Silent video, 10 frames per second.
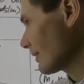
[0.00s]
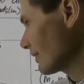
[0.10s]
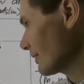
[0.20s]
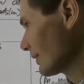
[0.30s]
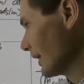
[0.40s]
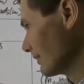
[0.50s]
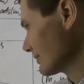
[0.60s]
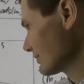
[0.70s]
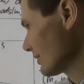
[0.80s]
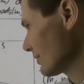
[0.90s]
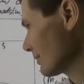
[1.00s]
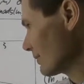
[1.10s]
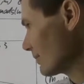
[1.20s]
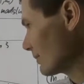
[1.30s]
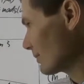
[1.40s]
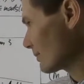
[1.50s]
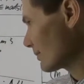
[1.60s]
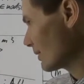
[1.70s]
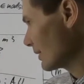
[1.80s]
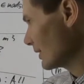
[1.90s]
Okay,
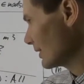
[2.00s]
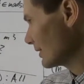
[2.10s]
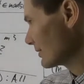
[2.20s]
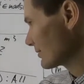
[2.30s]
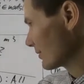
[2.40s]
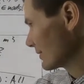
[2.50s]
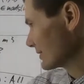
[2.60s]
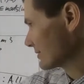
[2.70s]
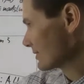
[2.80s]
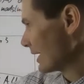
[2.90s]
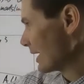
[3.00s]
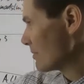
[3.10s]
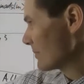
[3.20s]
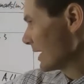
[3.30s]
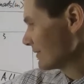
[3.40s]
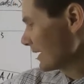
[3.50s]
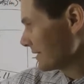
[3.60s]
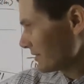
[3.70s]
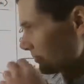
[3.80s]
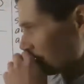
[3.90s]
so this
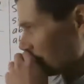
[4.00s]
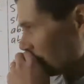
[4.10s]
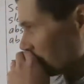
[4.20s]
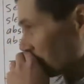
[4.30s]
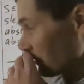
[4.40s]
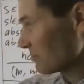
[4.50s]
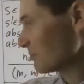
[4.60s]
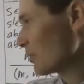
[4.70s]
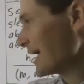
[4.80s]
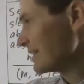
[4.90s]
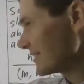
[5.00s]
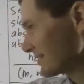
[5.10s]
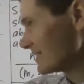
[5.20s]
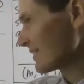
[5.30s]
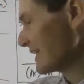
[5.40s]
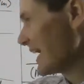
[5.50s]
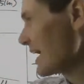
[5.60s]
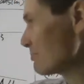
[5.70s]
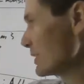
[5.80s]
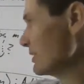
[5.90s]
and the way that this can
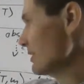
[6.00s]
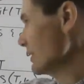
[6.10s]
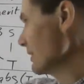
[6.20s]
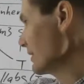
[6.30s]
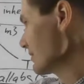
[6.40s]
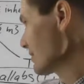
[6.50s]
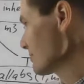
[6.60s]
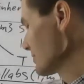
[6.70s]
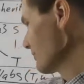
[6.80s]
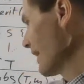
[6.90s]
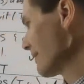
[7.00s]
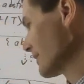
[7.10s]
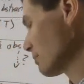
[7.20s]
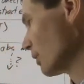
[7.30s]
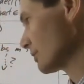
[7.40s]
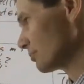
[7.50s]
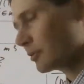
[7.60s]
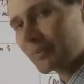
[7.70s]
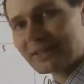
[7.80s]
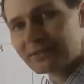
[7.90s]
happen in terms of having multiple
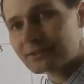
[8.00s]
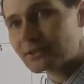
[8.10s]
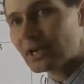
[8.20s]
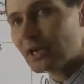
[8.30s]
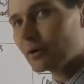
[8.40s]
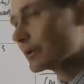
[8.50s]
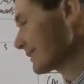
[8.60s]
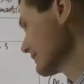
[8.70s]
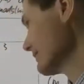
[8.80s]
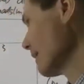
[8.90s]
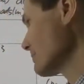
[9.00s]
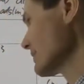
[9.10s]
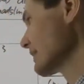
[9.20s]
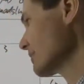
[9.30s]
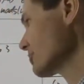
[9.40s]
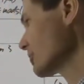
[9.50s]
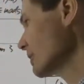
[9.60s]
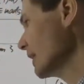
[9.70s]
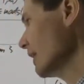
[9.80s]
methods with the same signature